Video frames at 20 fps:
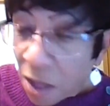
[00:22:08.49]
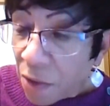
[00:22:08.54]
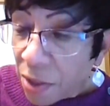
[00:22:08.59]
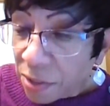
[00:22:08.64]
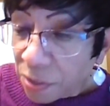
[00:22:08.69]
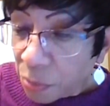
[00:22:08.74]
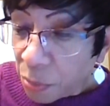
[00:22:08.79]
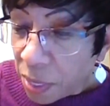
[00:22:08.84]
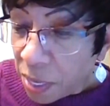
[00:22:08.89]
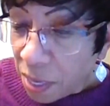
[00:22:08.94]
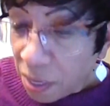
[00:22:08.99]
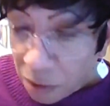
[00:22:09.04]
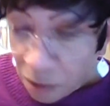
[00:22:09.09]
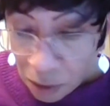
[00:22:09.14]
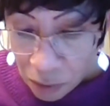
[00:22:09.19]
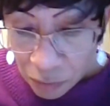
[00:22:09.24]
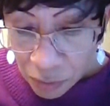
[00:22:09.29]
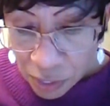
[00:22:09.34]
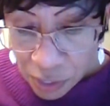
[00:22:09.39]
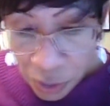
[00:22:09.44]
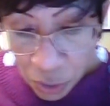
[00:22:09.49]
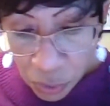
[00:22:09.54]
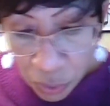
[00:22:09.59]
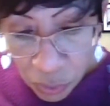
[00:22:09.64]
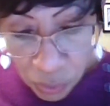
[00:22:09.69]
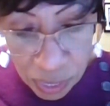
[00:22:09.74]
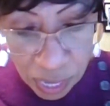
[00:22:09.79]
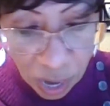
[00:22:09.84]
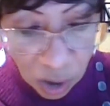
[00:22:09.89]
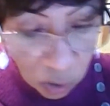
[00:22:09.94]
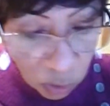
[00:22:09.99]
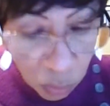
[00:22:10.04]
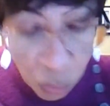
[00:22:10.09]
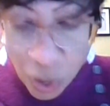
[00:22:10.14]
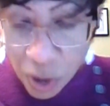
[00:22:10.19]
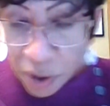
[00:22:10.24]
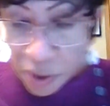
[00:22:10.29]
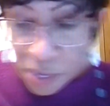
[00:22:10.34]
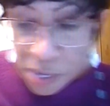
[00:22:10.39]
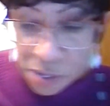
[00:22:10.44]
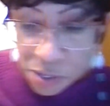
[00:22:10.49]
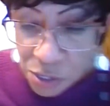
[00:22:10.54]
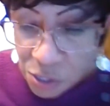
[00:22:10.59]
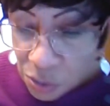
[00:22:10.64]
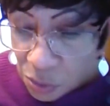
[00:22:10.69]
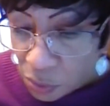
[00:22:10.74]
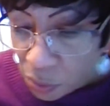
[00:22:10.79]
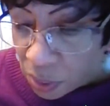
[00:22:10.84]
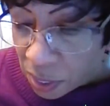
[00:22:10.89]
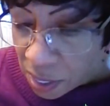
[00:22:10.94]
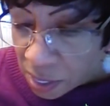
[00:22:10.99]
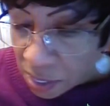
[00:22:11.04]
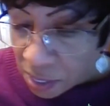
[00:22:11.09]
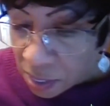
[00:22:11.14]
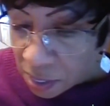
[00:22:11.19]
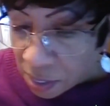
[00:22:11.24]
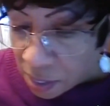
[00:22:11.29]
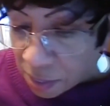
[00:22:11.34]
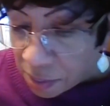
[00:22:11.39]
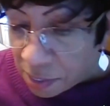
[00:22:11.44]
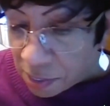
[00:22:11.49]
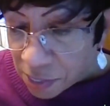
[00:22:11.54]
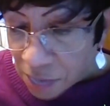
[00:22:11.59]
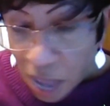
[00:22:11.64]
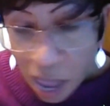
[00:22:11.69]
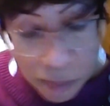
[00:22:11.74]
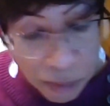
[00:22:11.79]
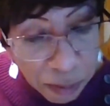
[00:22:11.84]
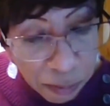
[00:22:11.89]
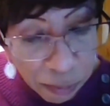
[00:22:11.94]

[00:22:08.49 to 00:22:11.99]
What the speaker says: as we return our awareness to this time and